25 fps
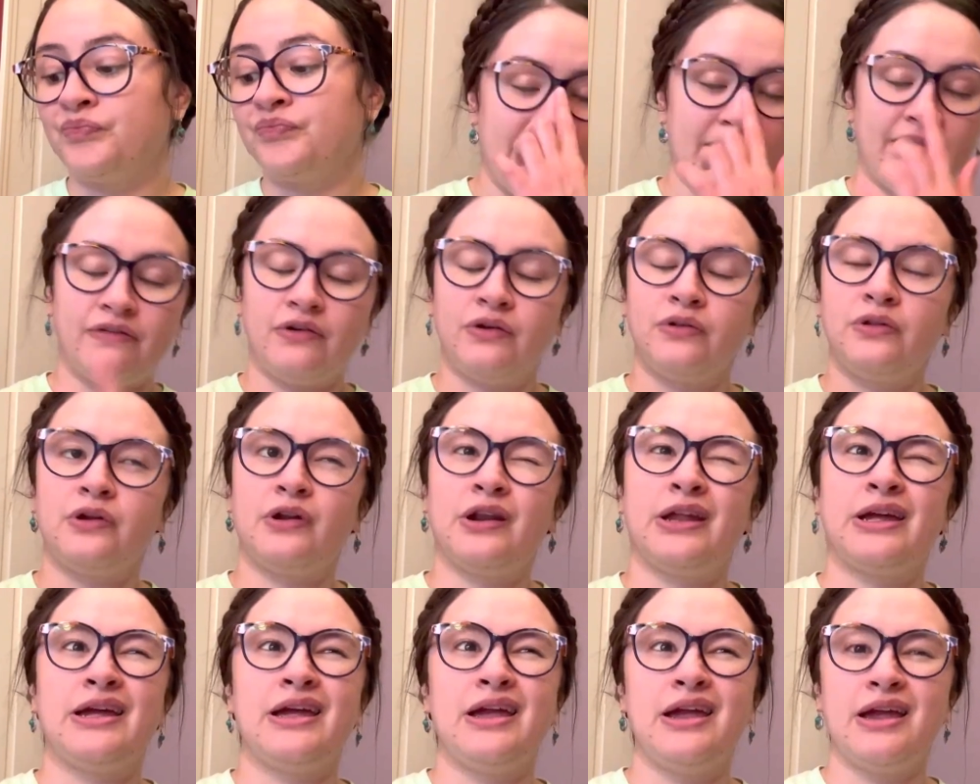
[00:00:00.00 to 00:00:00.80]
If you're
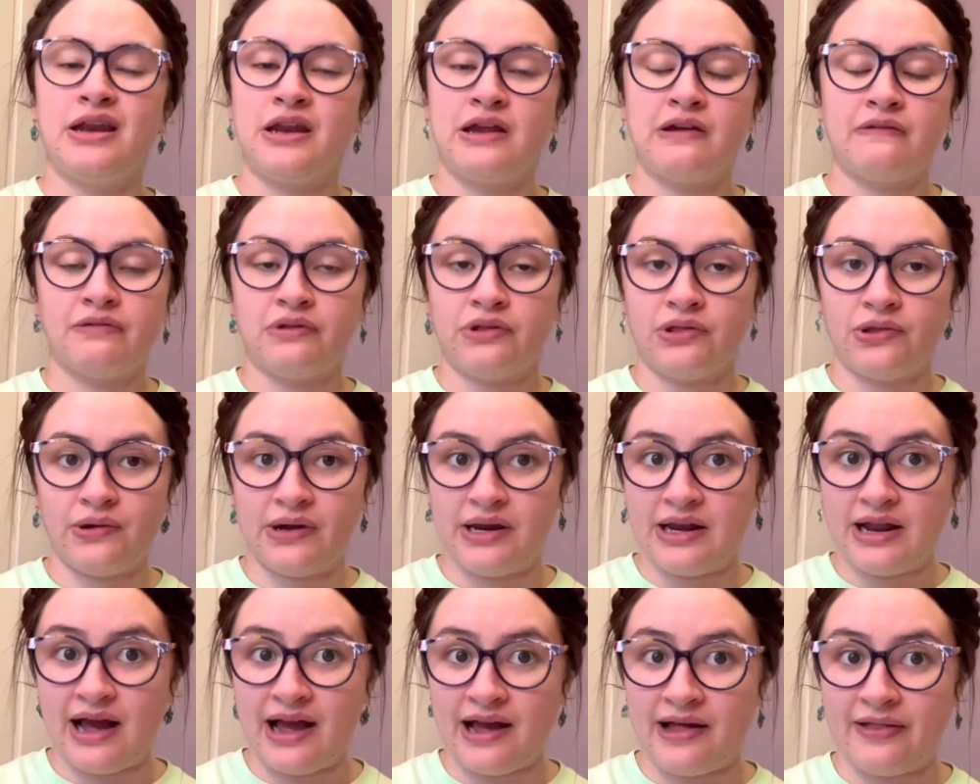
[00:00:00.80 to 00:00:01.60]
learning any of the
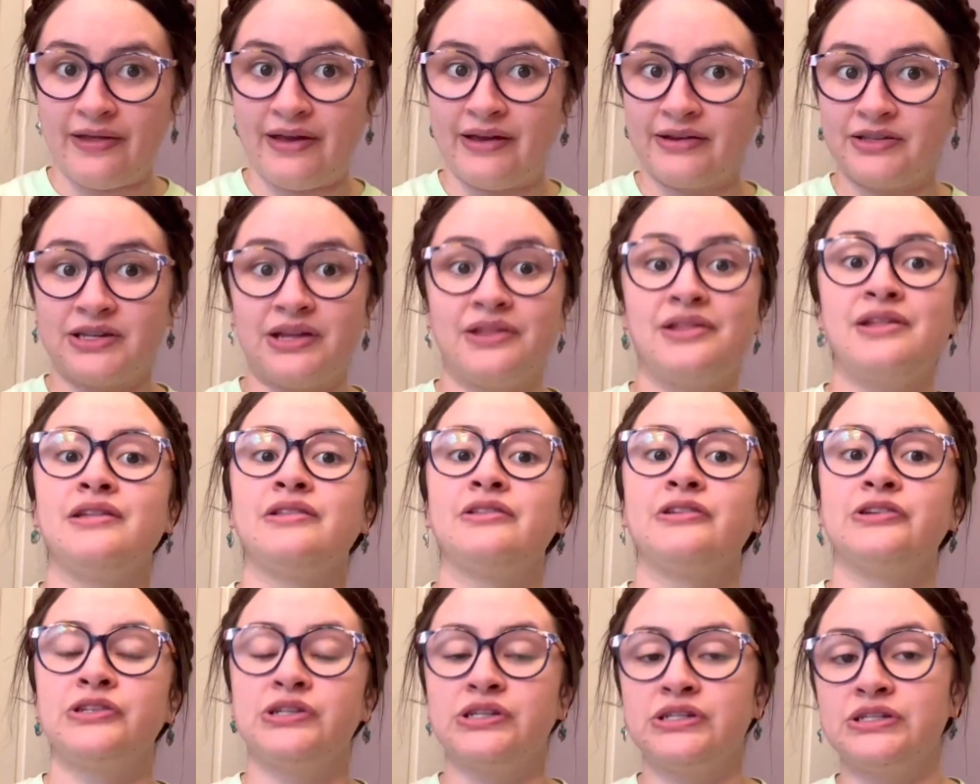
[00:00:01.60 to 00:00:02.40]
three dialects, I think
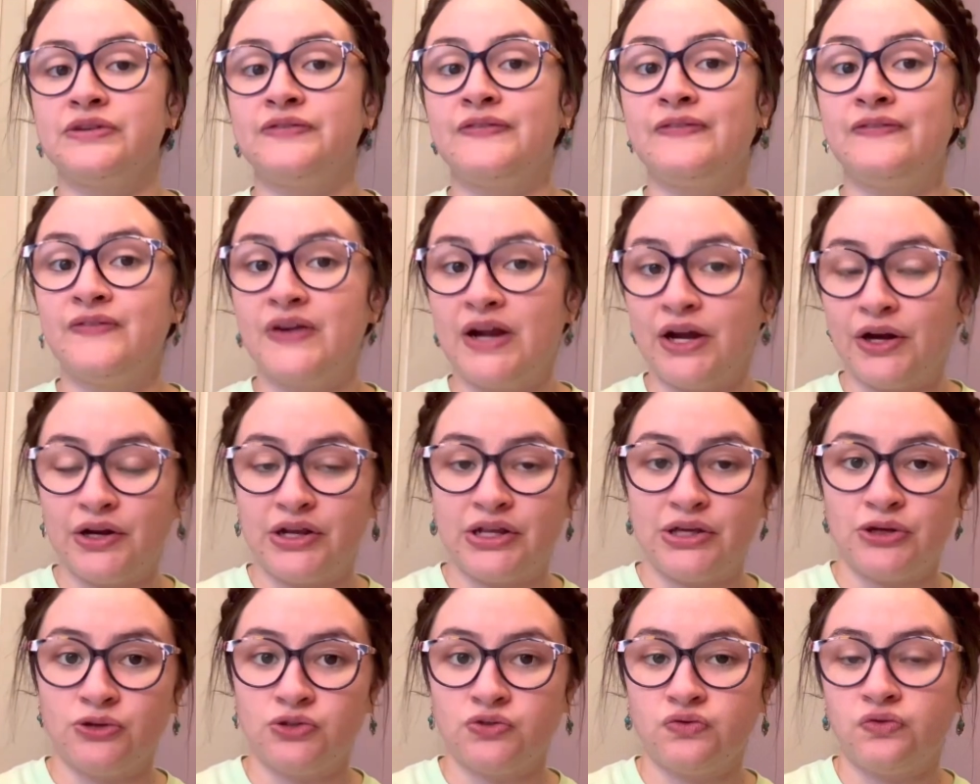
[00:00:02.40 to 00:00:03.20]
this is a very
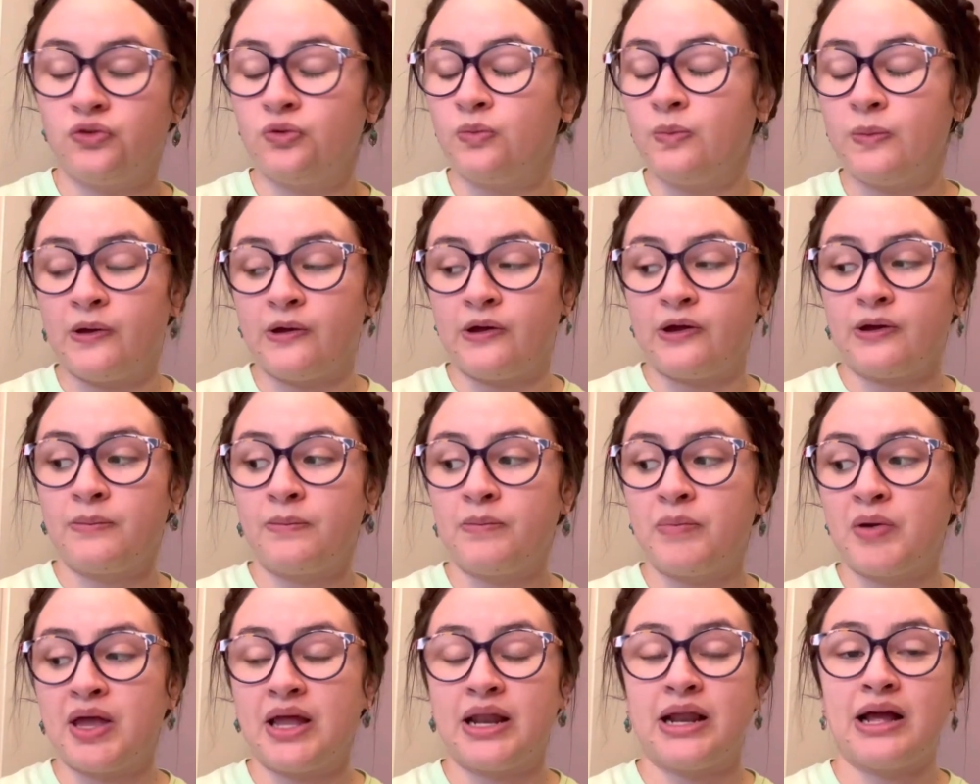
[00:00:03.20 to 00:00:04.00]
useful book,
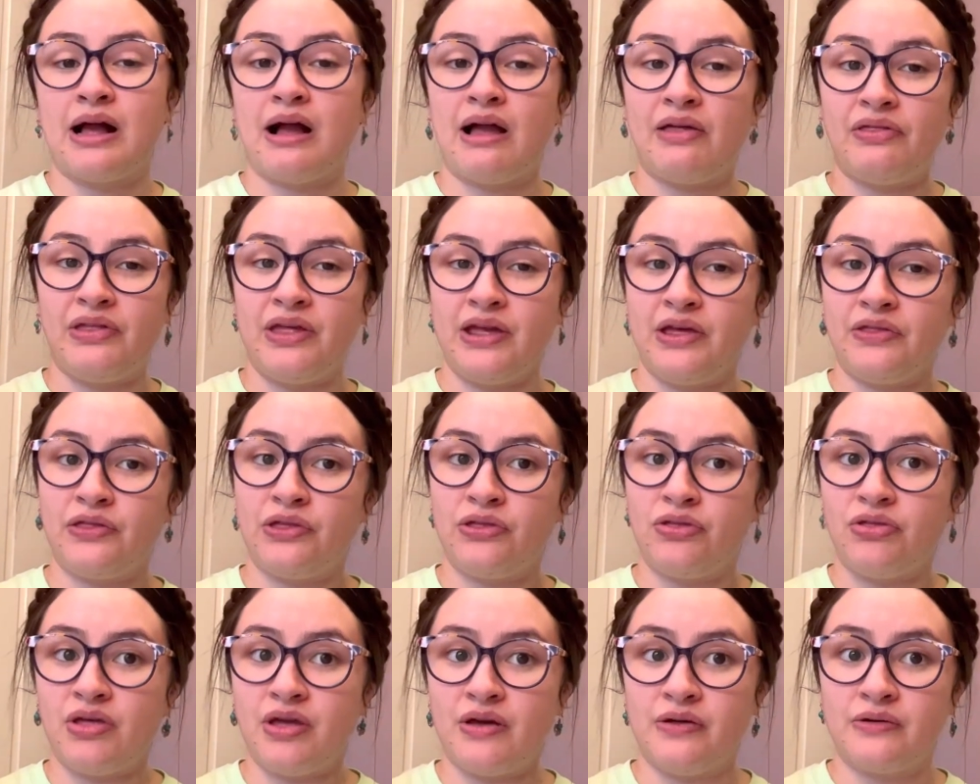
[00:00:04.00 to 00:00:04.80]
but I think the
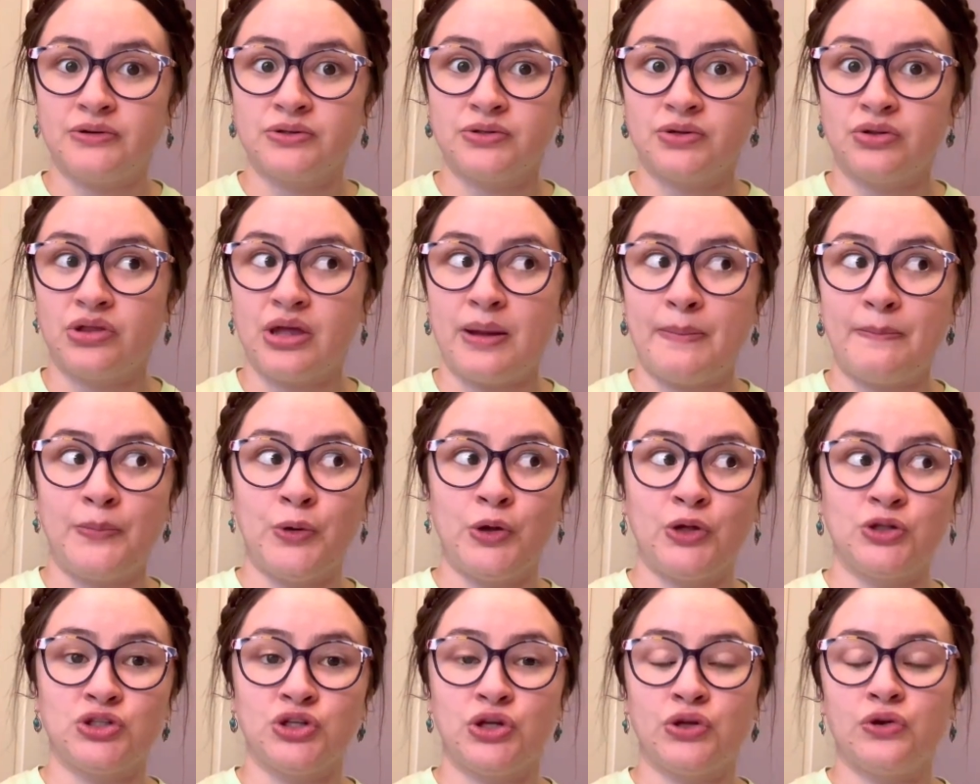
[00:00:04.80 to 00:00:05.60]
thing that
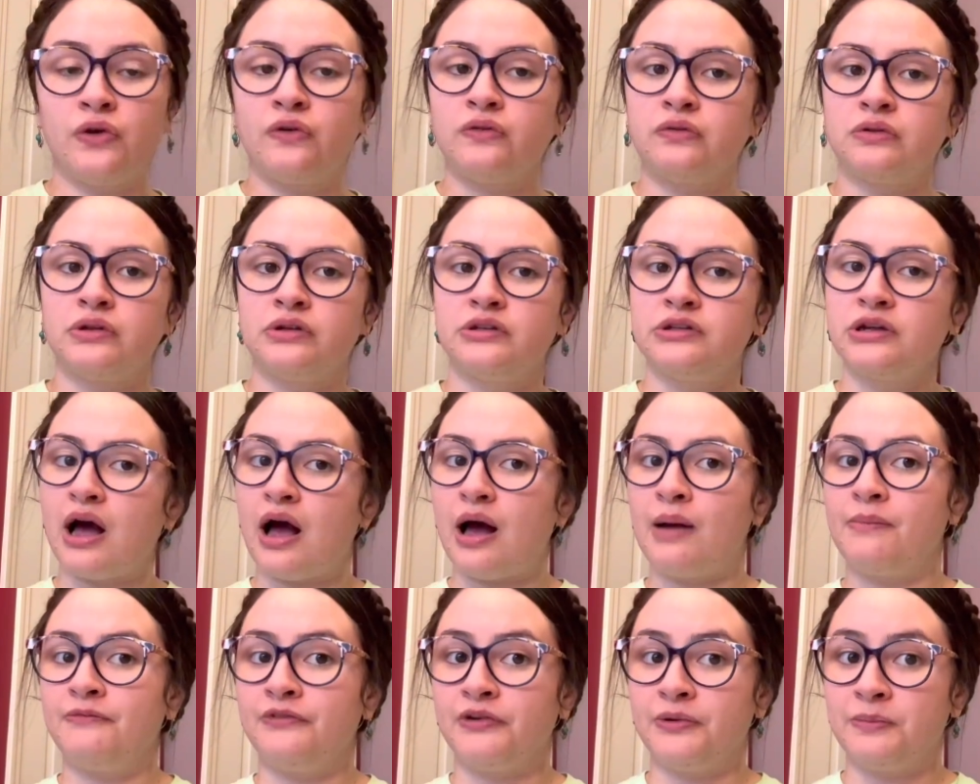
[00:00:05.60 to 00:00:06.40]
puts it over the
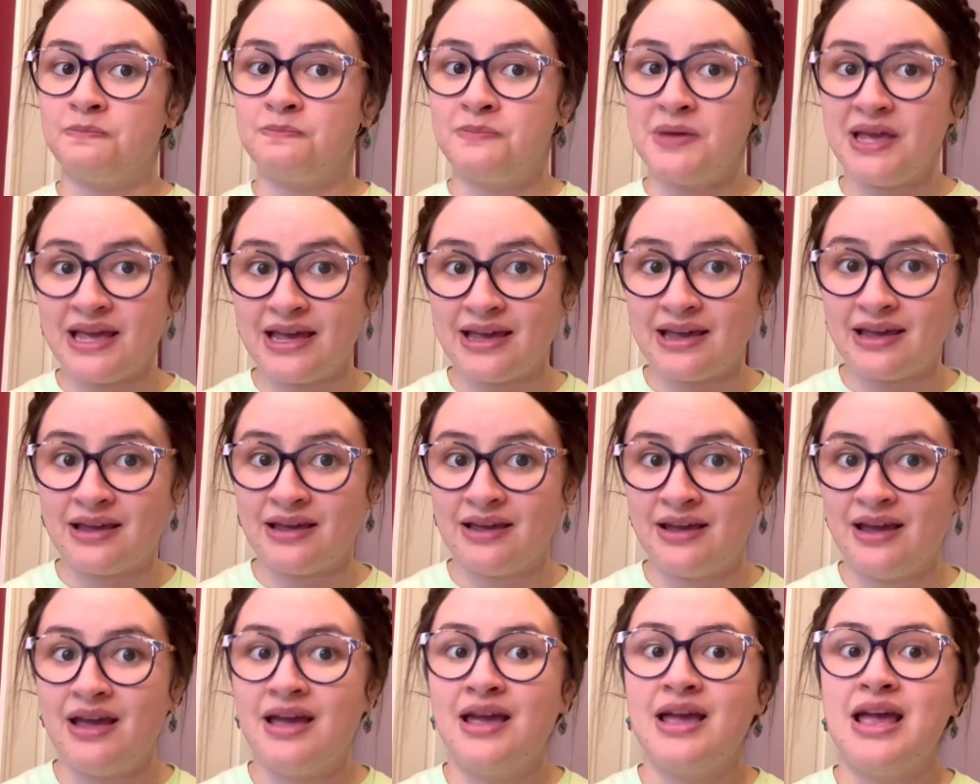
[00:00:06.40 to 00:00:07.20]
top for
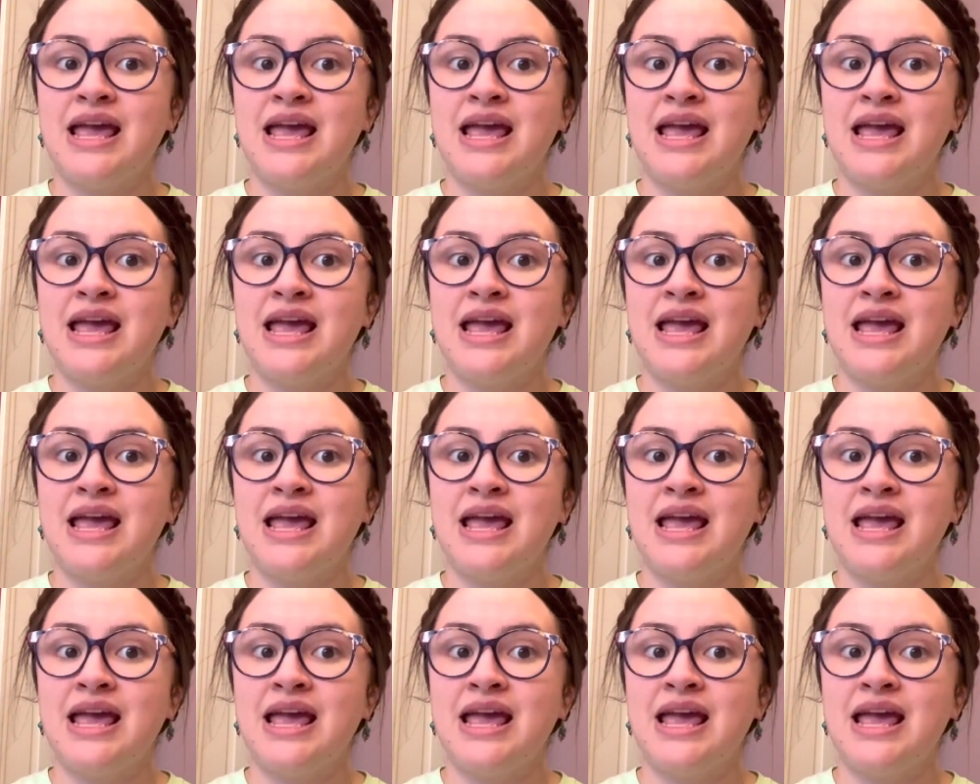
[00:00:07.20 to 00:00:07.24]
me